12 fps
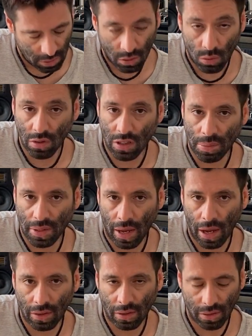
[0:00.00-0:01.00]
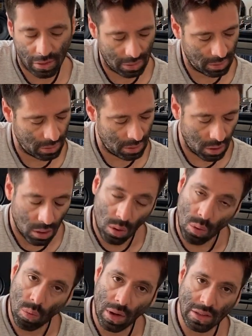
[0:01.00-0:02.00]
2 steps ahead,
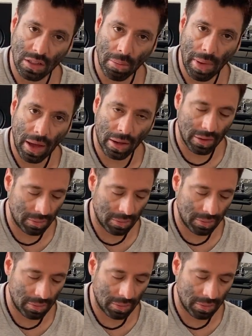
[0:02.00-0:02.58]
1 step back.